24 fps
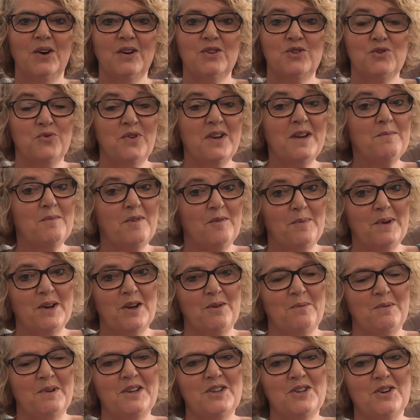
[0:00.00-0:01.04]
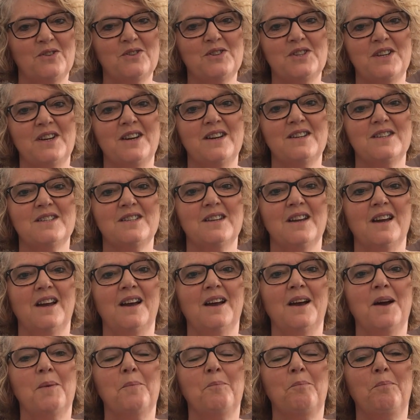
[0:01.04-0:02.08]
dream of becoming doctors,
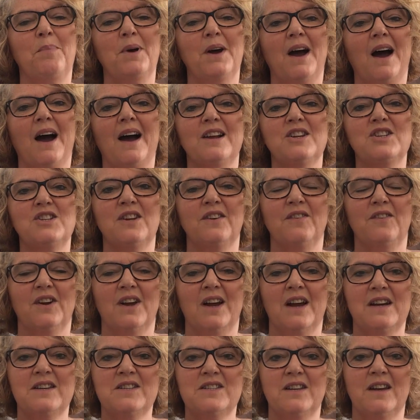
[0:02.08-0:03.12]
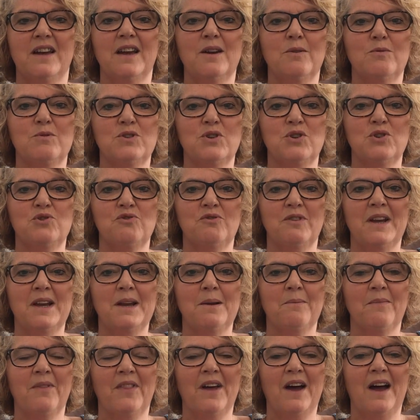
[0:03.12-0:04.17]
but actually for Kasahun it was a
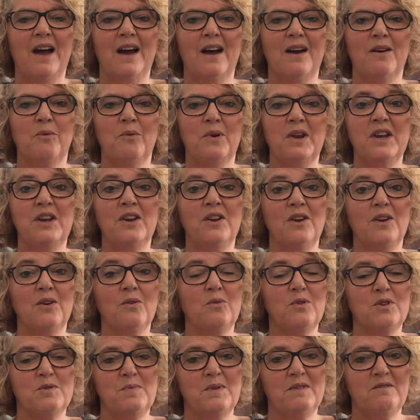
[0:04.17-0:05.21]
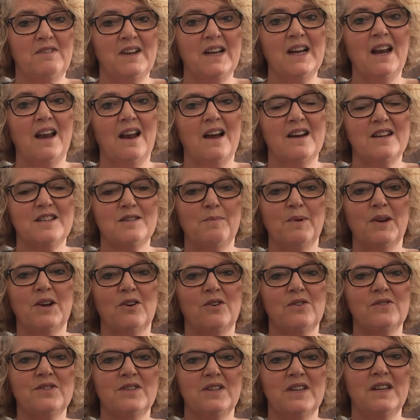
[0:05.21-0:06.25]
dream that we knew would be realised,
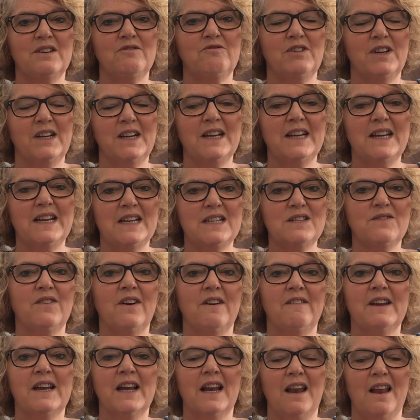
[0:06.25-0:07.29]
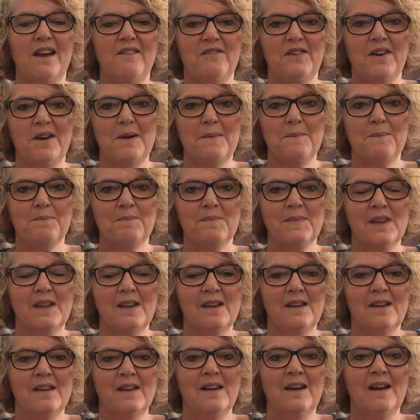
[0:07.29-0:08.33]
because he really is very clever.
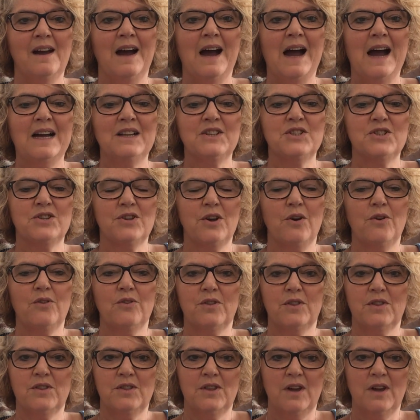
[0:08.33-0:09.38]
And so